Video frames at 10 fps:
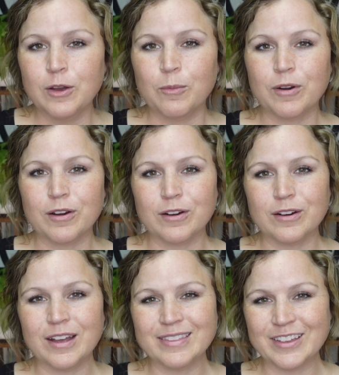were
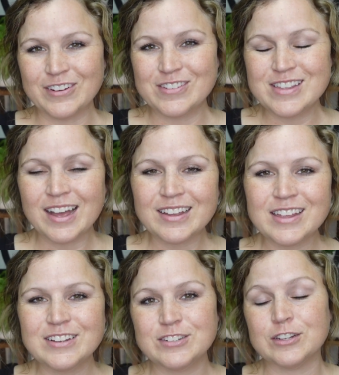a little
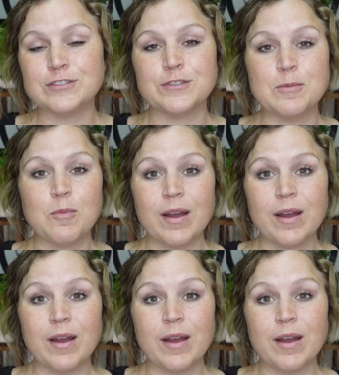yucky just from